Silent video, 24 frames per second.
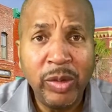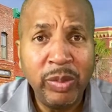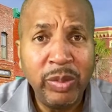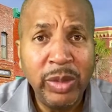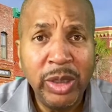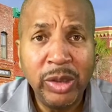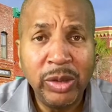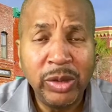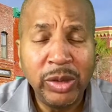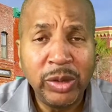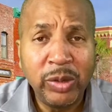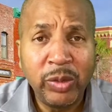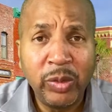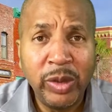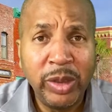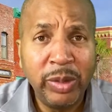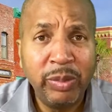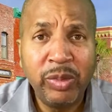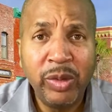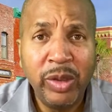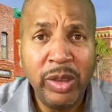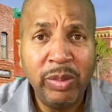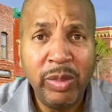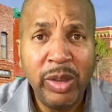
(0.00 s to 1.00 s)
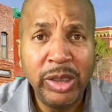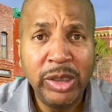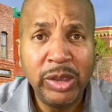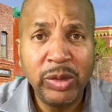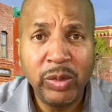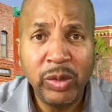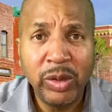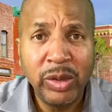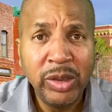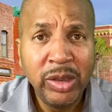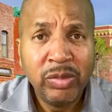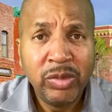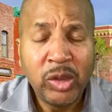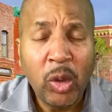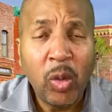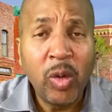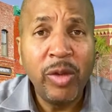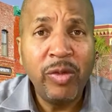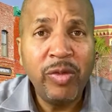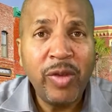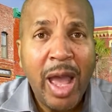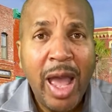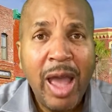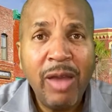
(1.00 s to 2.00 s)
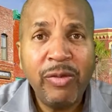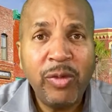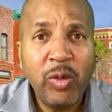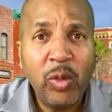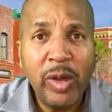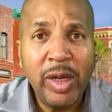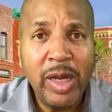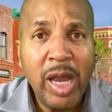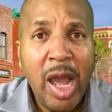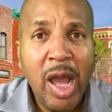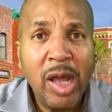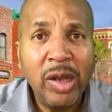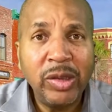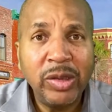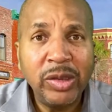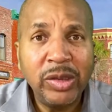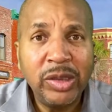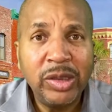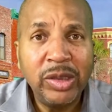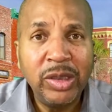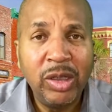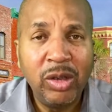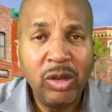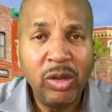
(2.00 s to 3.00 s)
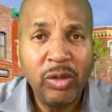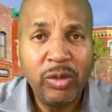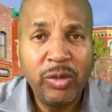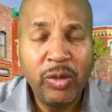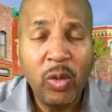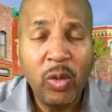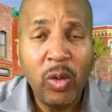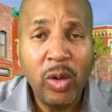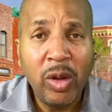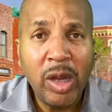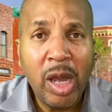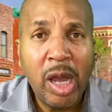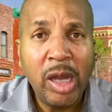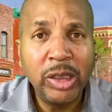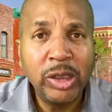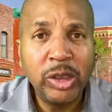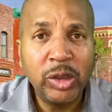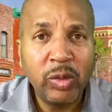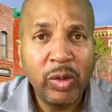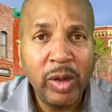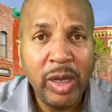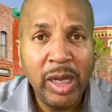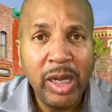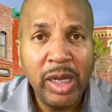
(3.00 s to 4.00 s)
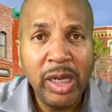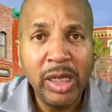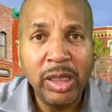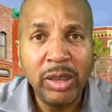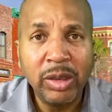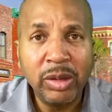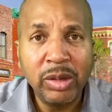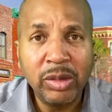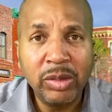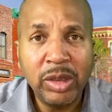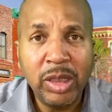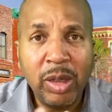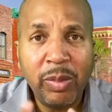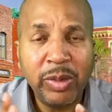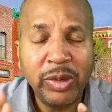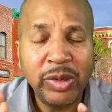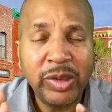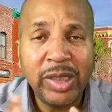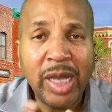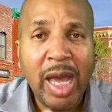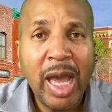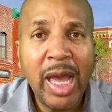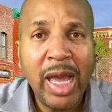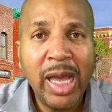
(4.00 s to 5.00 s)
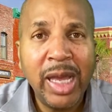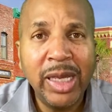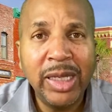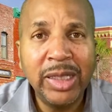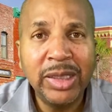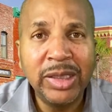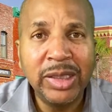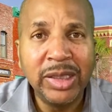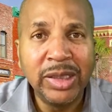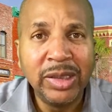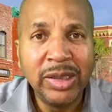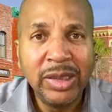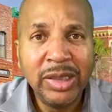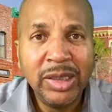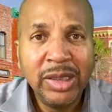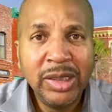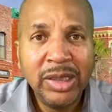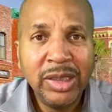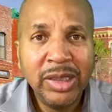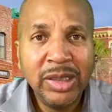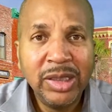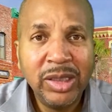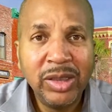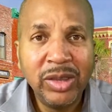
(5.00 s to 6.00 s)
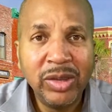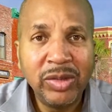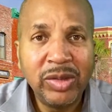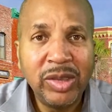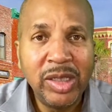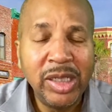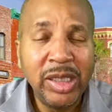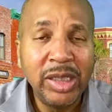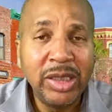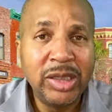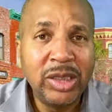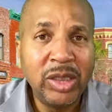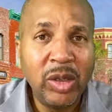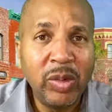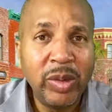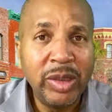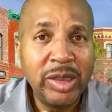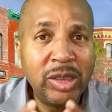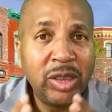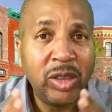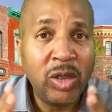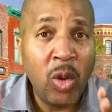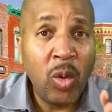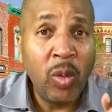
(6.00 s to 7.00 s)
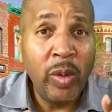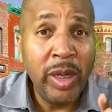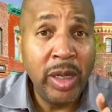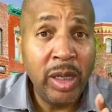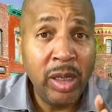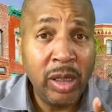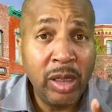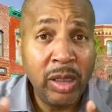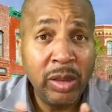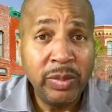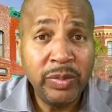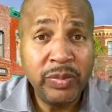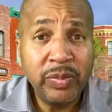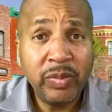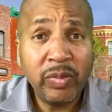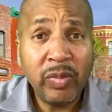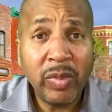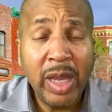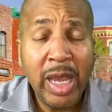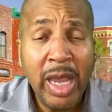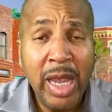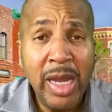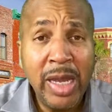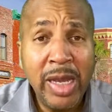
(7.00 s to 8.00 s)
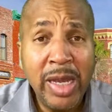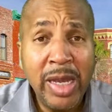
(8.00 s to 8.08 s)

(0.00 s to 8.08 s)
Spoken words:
meals were pretty much for $35, $40, for an entree and a couple sides and, things. So it's going up, and